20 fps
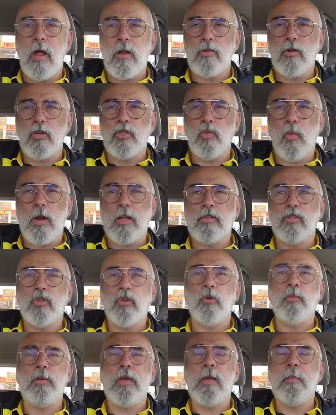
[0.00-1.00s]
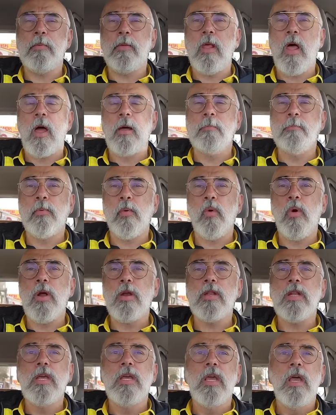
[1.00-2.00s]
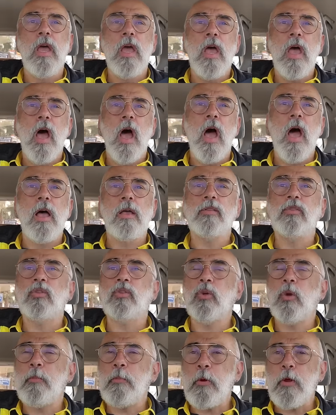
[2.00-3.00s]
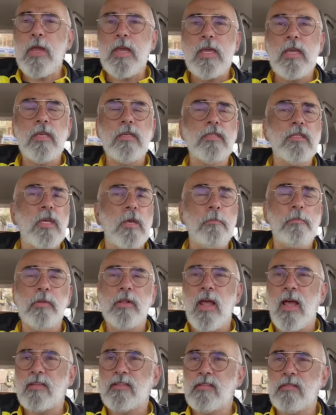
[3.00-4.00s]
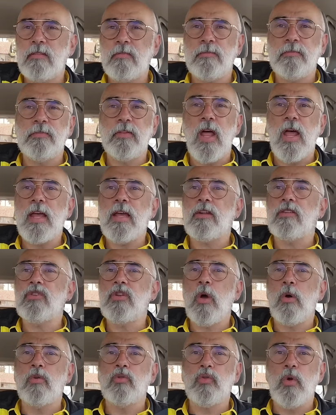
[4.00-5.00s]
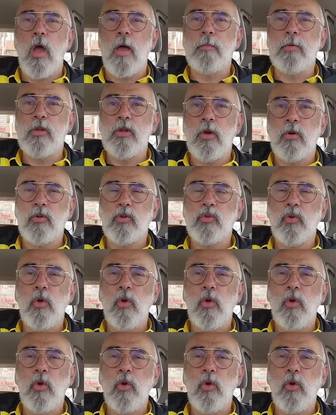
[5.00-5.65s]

122 people on board. Super easy, pleasant flight, no drama, no